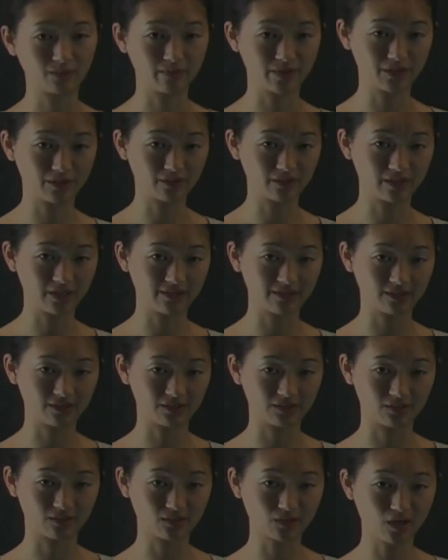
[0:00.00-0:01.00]
whether or not
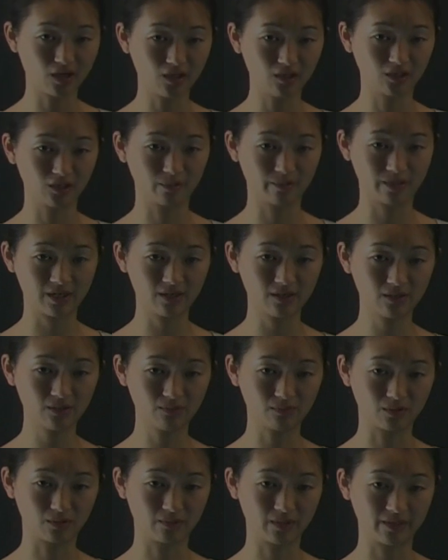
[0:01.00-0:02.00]
there's this tall lobe here
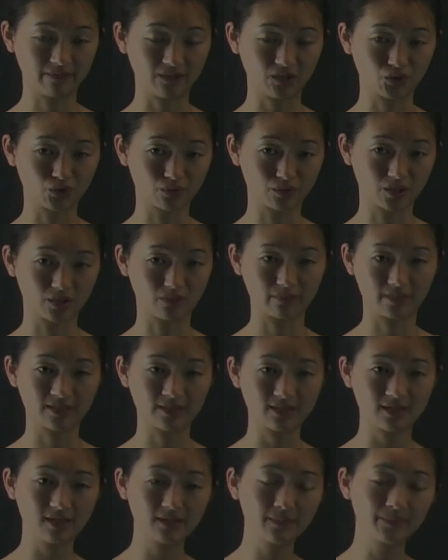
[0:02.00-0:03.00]
or one of these shorter ones
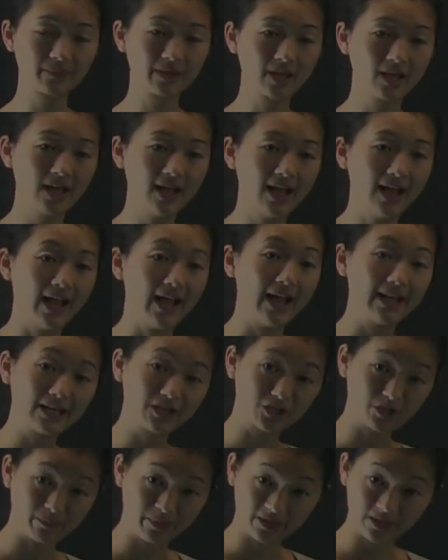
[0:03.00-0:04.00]
here. And I
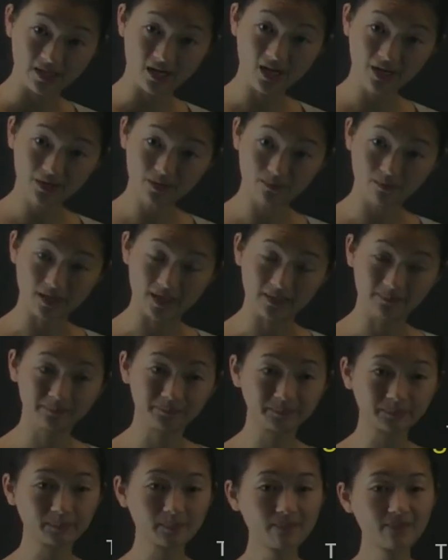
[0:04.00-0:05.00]
should put the other one
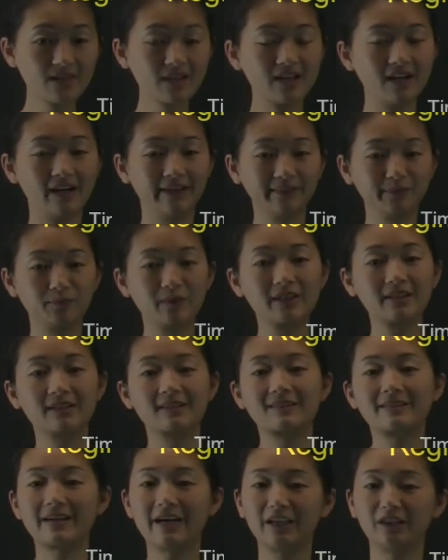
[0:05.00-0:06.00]
on one of the
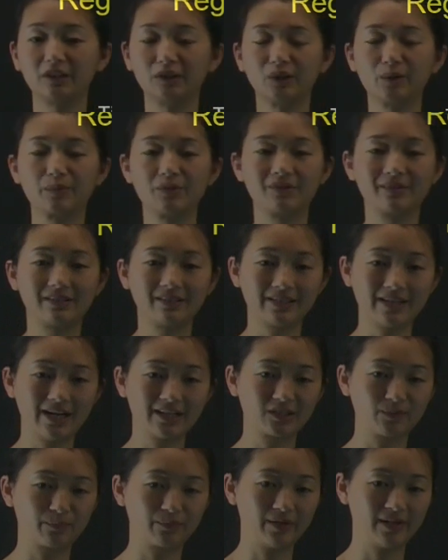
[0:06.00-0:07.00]
side lobes to
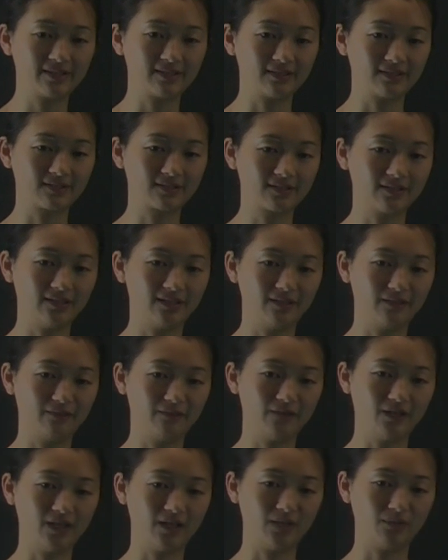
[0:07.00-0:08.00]
detect the presence
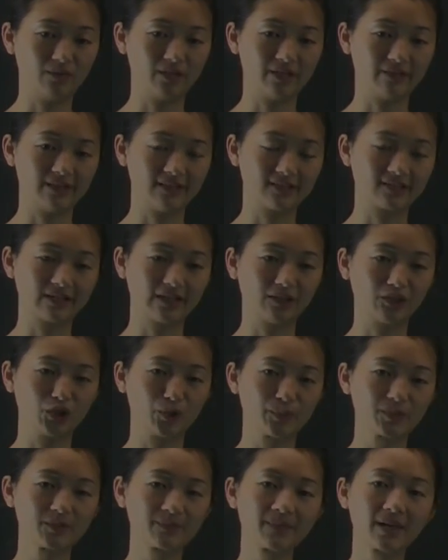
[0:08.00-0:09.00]
of one of these side
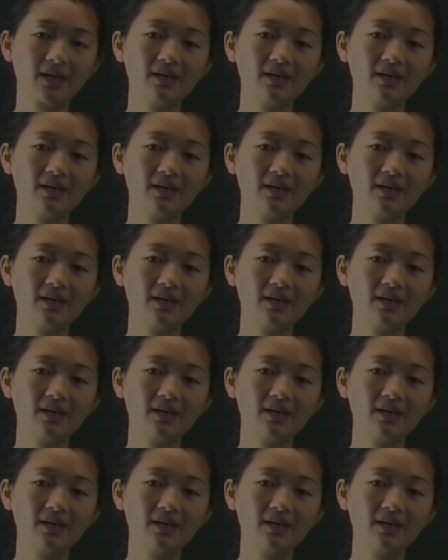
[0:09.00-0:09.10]
lobes.